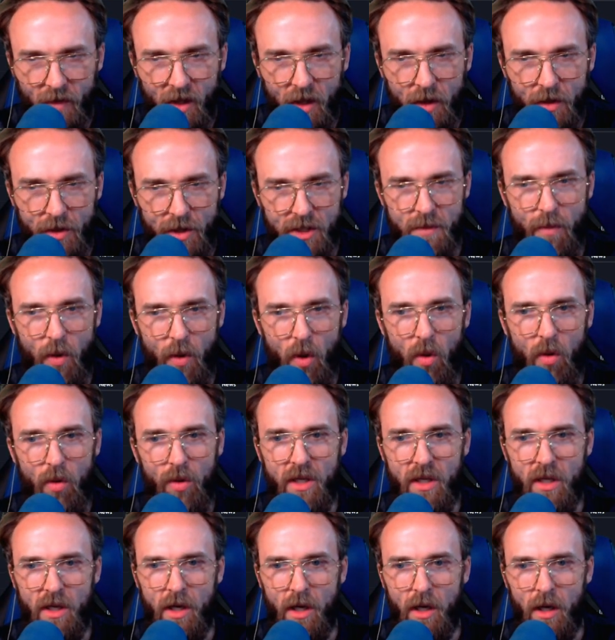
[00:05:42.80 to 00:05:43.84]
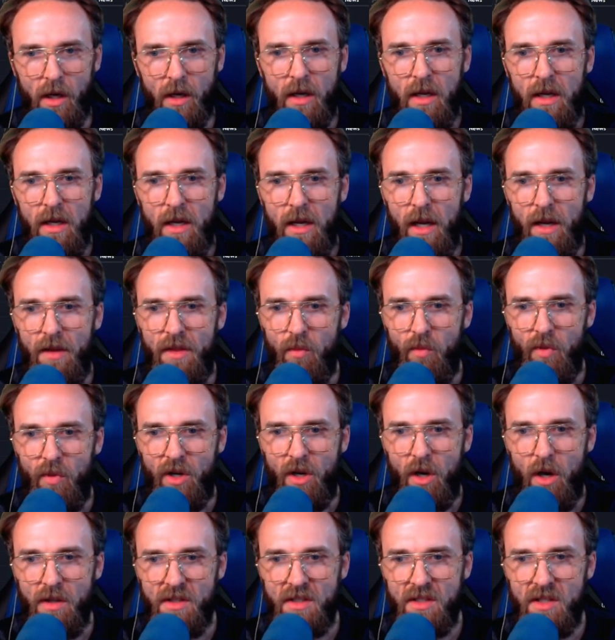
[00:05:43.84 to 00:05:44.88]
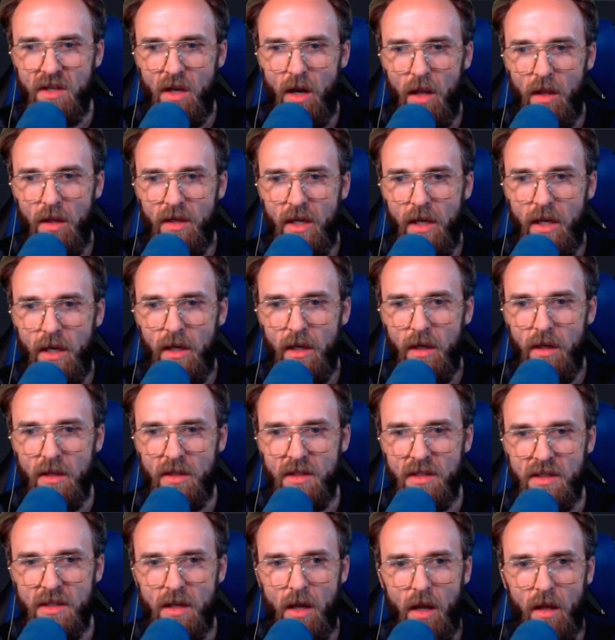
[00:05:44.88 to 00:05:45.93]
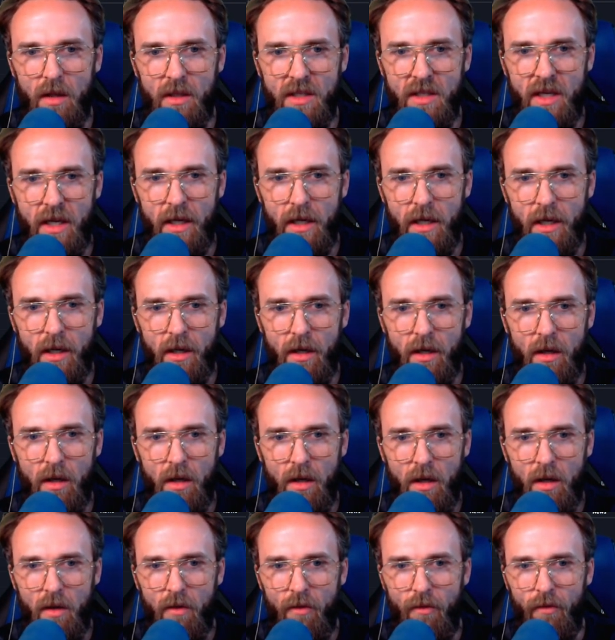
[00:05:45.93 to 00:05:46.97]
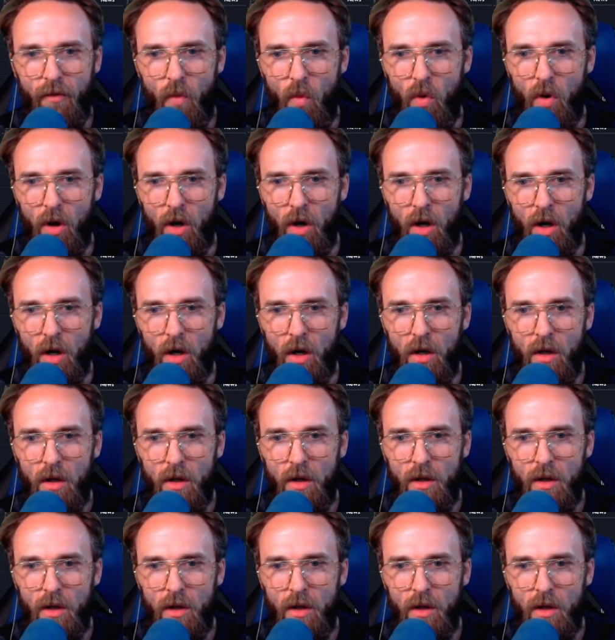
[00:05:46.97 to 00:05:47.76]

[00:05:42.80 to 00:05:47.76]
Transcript: this pull here, and then we consolidated, consolidated for,